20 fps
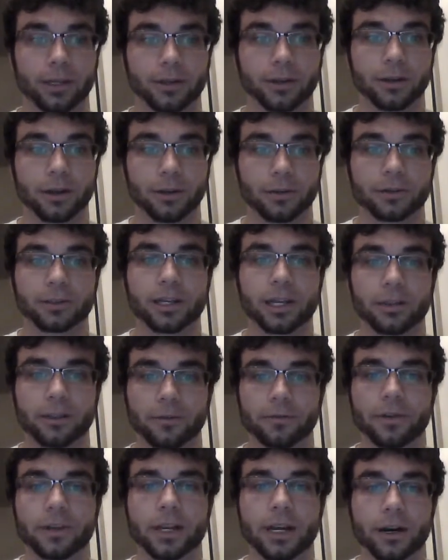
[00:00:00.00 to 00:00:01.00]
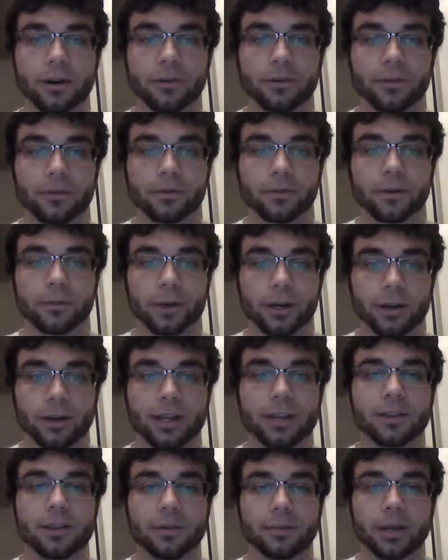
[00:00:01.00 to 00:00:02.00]
or slide their feet out from
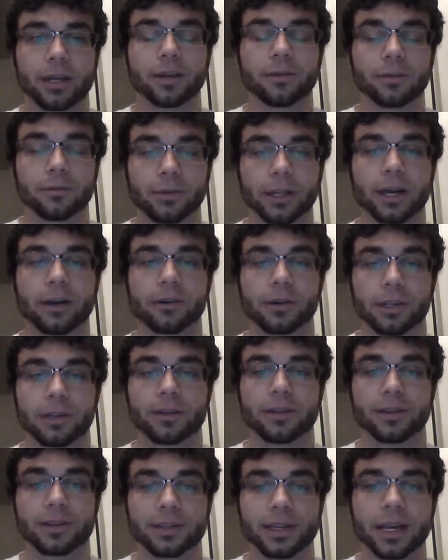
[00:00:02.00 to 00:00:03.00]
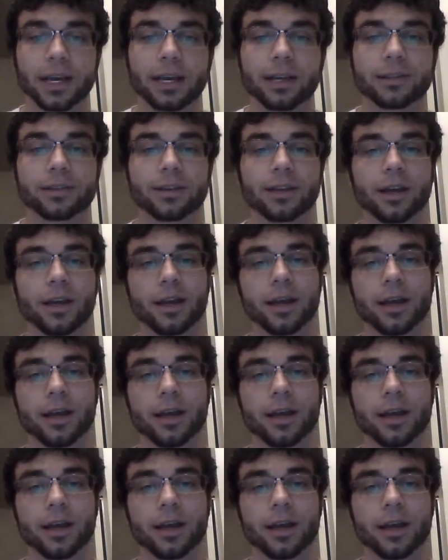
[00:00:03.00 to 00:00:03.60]
underneath them and laterally to the sides.